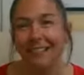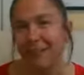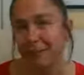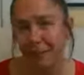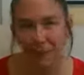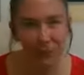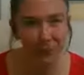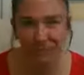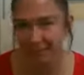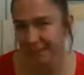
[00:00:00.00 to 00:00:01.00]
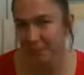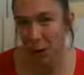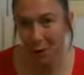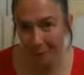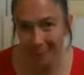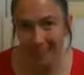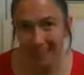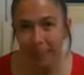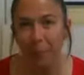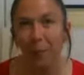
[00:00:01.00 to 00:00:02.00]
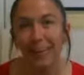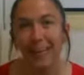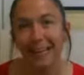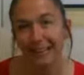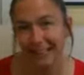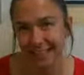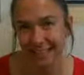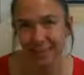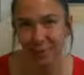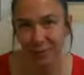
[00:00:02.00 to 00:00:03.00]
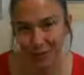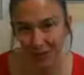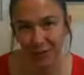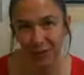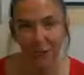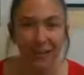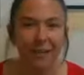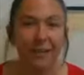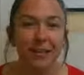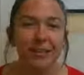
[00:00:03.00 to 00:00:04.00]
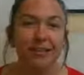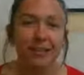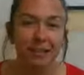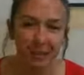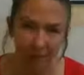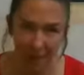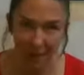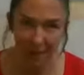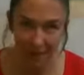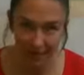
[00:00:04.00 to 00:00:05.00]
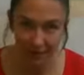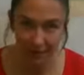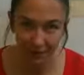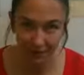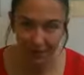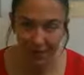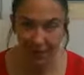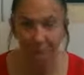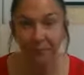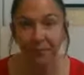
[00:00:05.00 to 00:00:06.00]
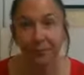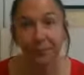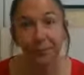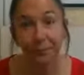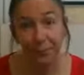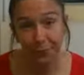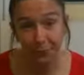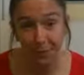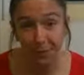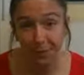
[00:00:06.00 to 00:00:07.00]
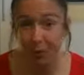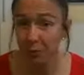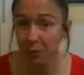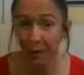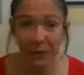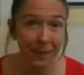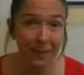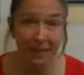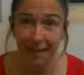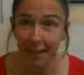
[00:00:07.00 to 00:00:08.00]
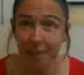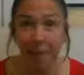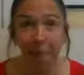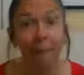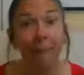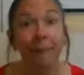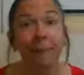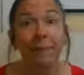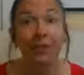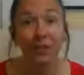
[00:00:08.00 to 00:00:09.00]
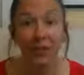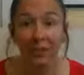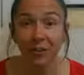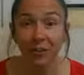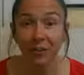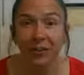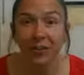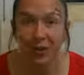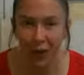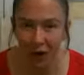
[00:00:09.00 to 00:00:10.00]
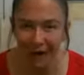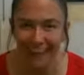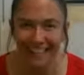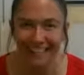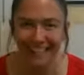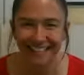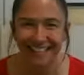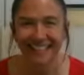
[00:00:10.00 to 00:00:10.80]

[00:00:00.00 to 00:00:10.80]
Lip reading: Of course, it's no big deal, but ideally you change your address to the new address that you're living at. 2, other big thing, change your insurance.